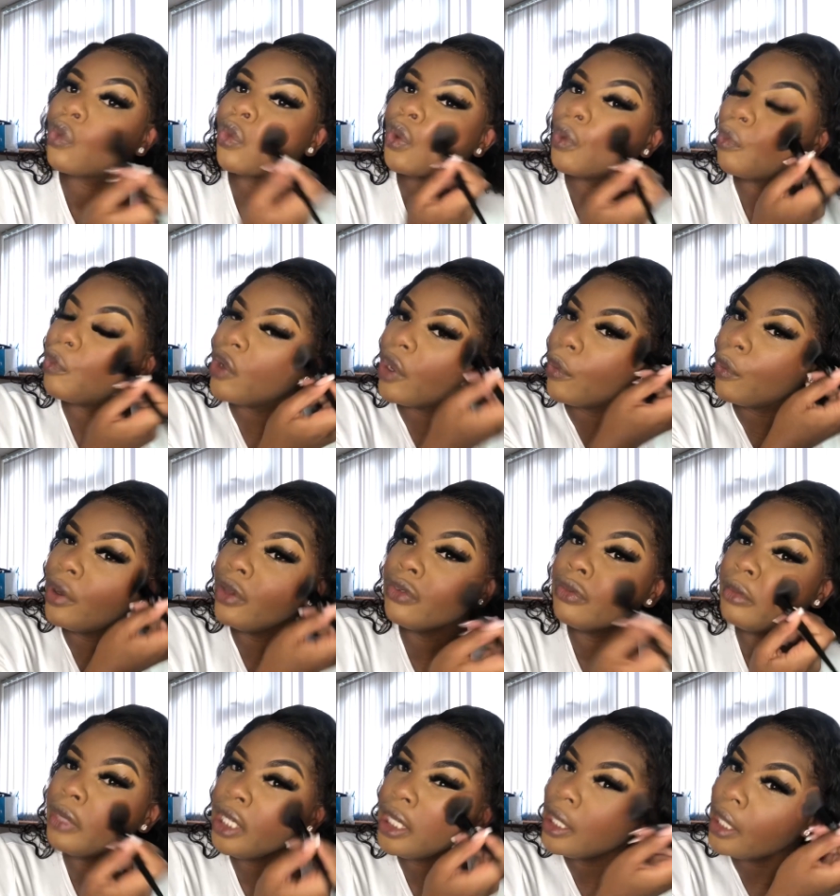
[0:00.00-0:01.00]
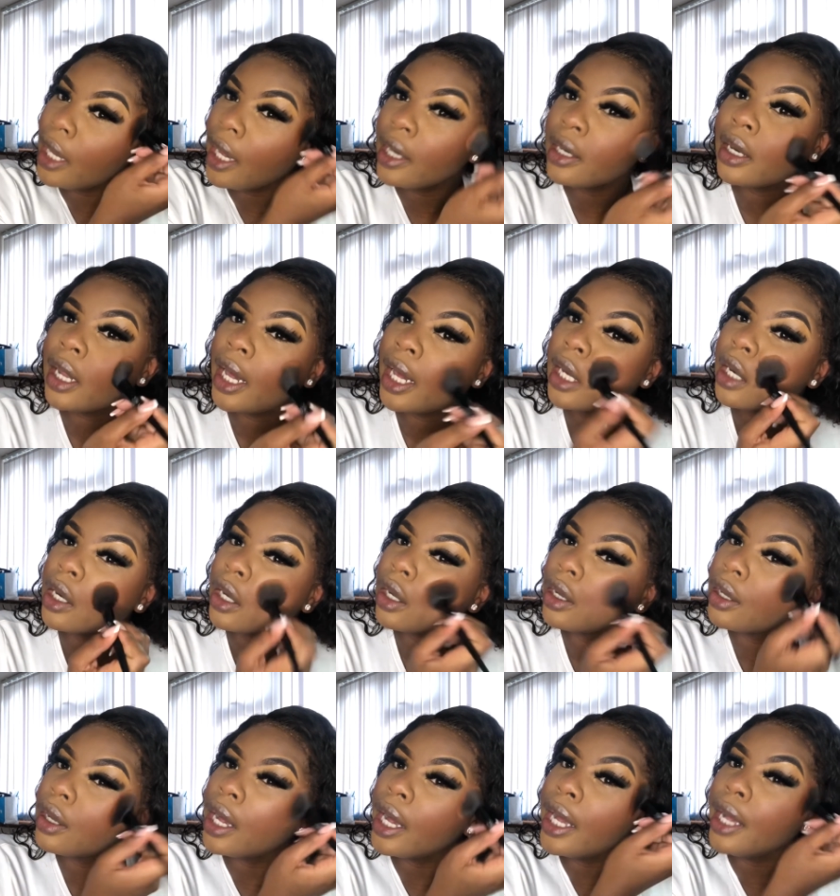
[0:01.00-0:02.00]
But with me and like
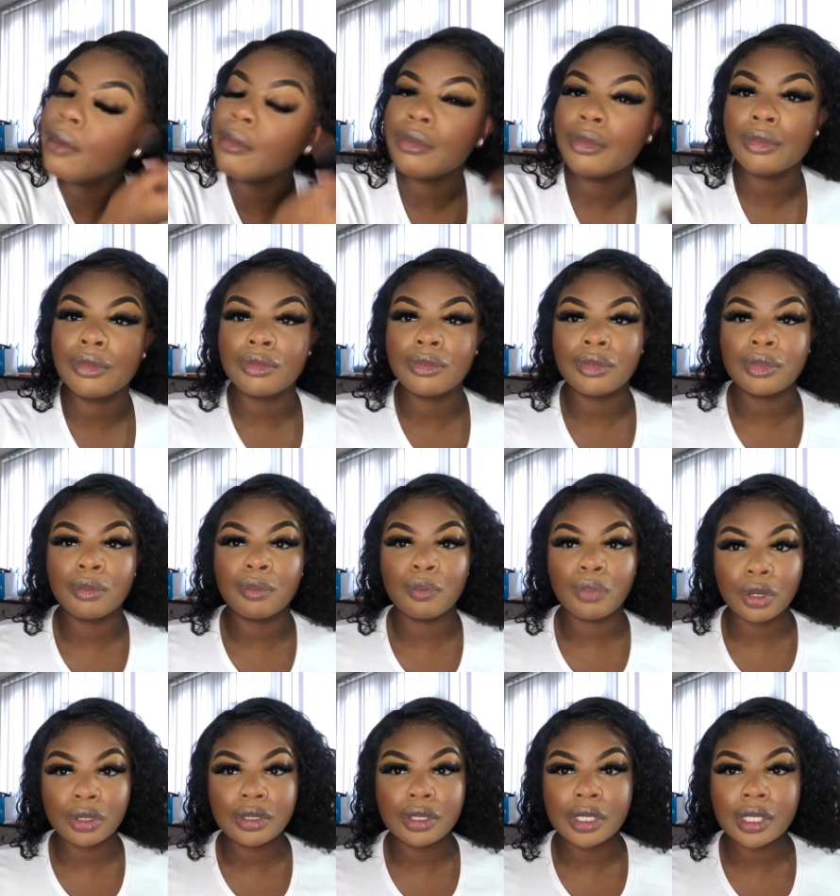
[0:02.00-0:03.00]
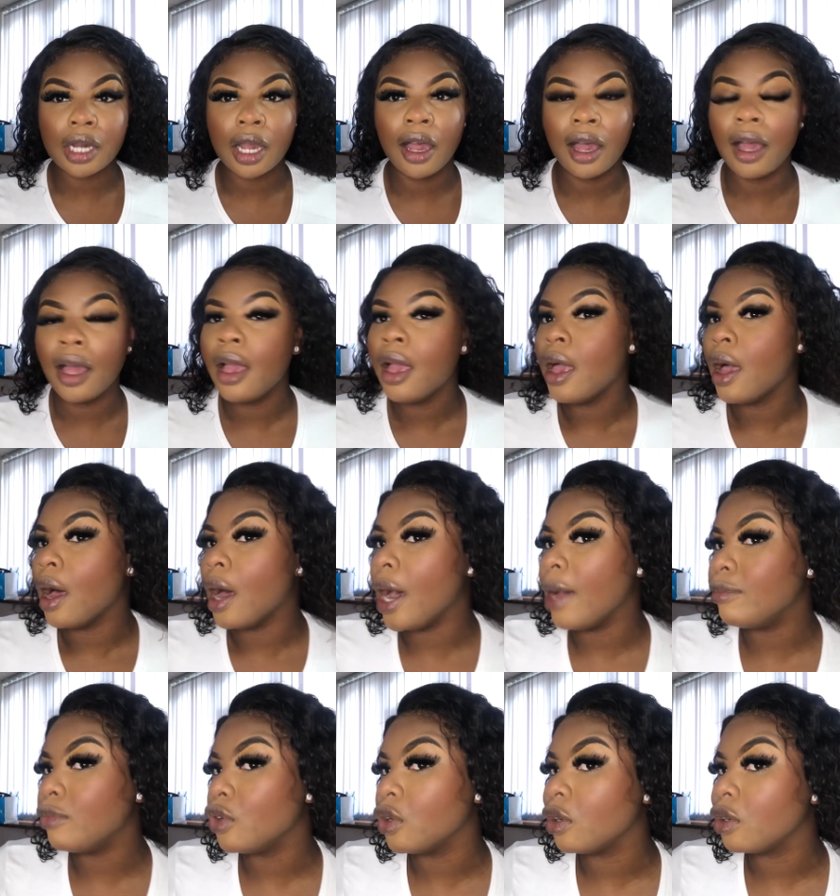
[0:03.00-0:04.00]
um, bronzer,
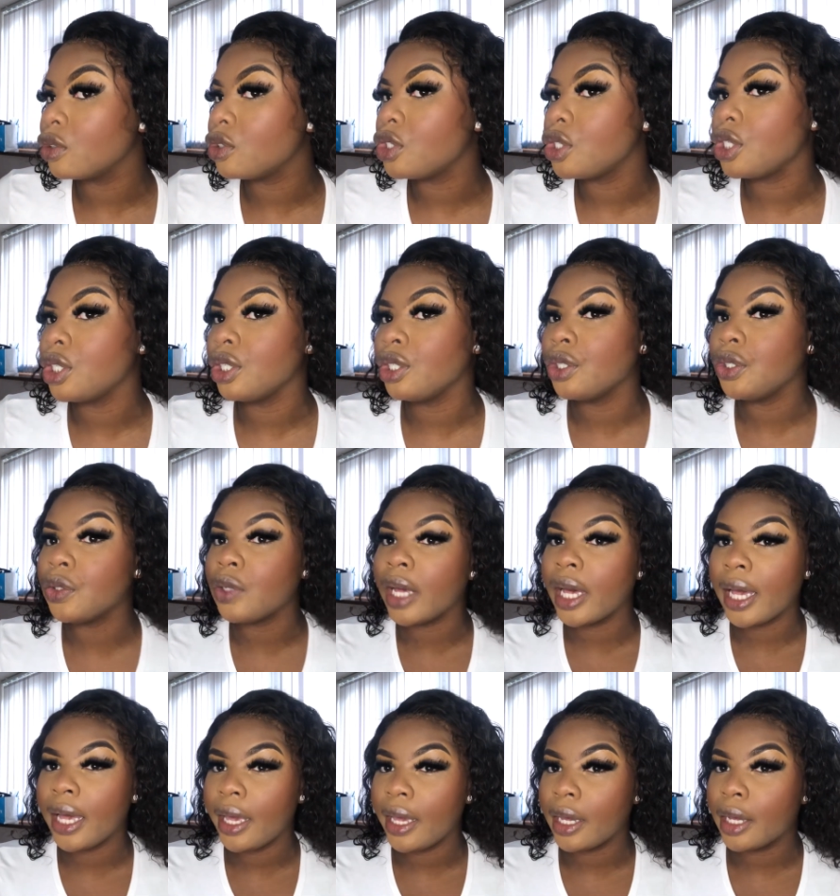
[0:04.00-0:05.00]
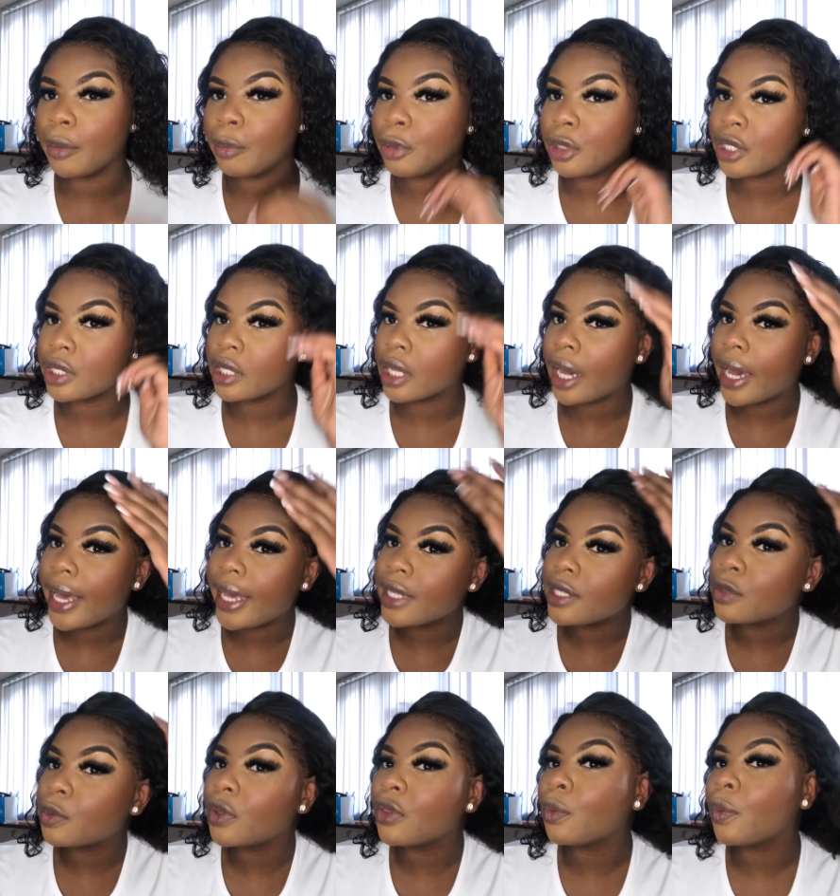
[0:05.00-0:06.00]
I'm not too like
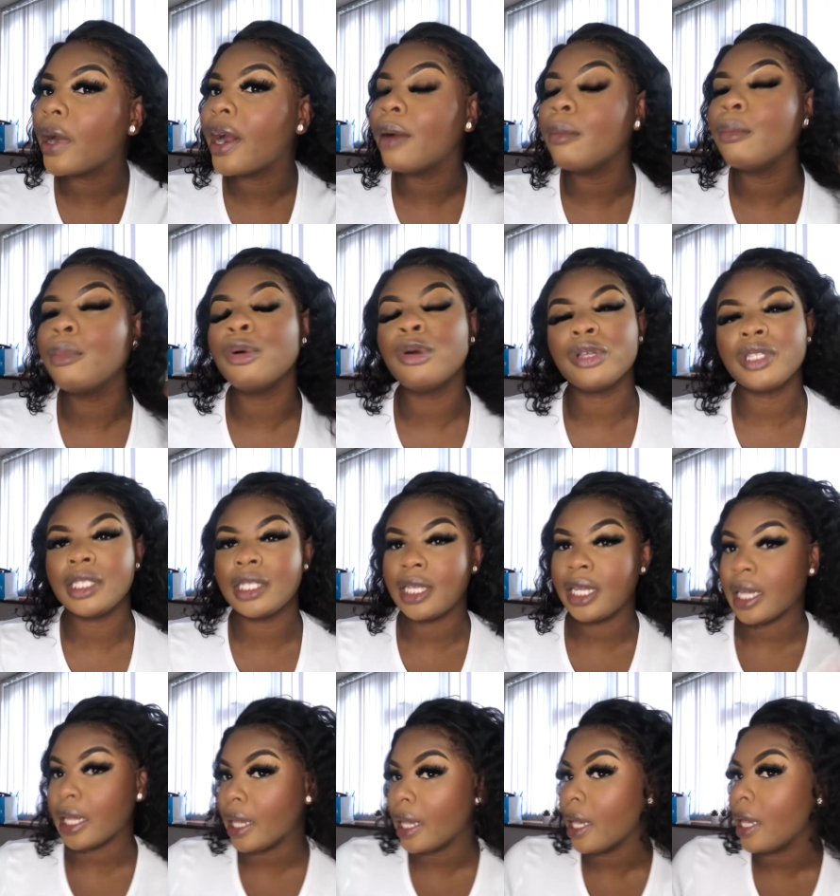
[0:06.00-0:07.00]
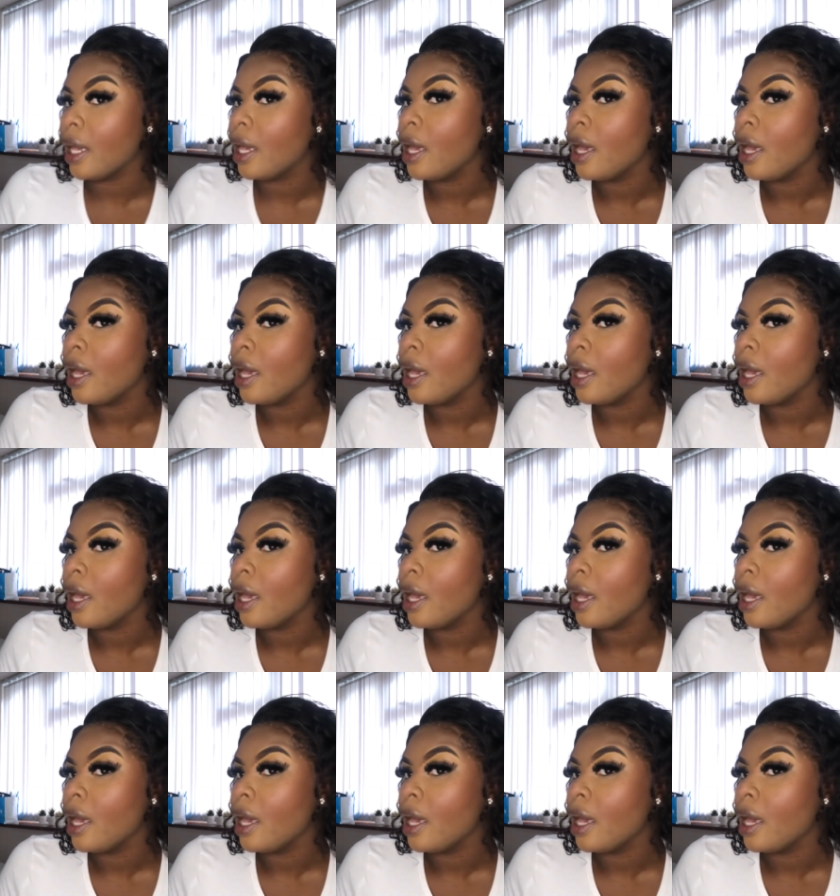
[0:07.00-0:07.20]
precise with where I'm putting it.